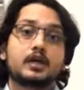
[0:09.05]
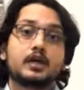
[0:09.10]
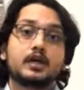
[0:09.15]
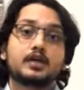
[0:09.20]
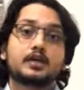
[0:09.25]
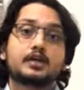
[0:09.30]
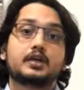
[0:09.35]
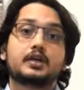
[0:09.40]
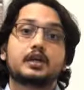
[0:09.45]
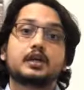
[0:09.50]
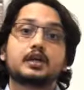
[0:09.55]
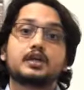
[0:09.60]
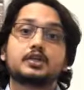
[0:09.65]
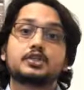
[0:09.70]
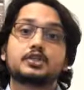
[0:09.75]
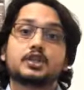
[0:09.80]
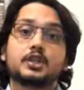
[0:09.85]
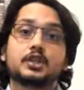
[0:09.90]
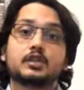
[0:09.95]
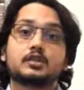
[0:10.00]
It really
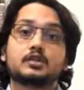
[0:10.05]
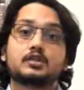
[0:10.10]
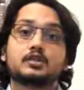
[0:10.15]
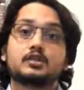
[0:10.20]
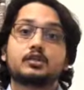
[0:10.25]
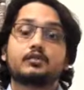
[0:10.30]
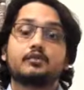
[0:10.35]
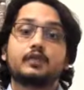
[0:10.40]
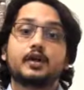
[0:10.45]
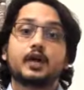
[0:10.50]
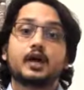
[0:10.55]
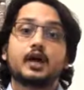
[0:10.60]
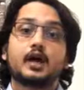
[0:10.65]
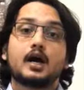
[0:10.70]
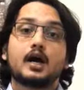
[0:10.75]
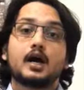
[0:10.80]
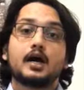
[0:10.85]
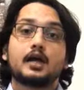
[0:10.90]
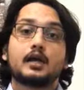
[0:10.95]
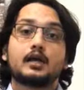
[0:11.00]
changed the way
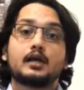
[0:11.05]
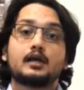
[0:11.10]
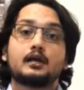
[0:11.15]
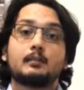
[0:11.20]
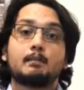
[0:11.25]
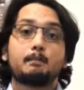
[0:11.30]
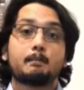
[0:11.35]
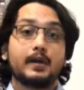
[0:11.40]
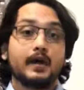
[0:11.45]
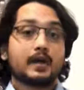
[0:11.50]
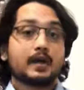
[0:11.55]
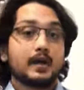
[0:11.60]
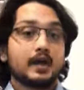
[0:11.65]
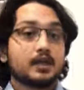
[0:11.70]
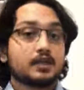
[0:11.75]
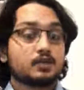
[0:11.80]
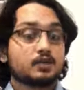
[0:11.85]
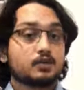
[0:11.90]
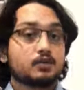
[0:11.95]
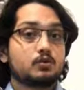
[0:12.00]
I make
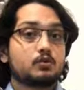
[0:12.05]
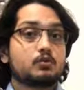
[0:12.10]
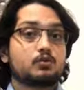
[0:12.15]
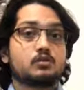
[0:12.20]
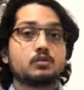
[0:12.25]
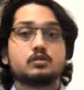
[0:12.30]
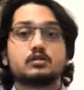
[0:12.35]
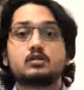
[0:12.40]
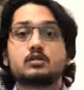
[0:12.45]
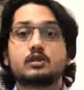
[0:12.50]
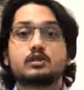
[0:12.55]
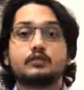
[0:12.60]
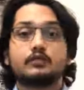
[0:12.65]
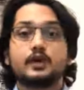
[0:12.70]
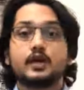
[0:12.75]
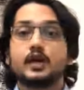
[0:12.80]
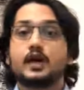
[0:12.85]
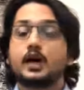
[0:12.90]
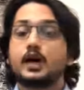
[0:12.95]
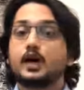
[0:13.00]
excuses, the
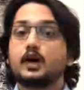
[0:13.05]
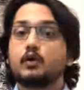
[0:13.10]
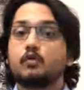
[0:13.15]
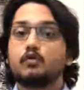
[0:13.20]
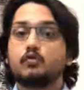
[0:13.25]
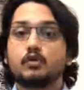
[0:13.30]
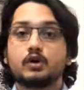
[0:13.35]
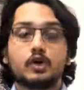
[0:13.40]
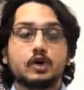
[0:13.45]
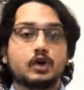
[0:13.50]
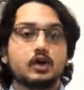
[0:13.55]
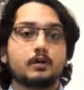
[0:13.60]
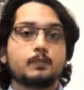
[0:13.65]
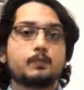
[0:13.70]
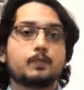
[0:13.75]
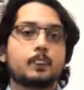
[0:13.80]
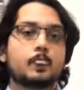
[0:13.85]
way I work.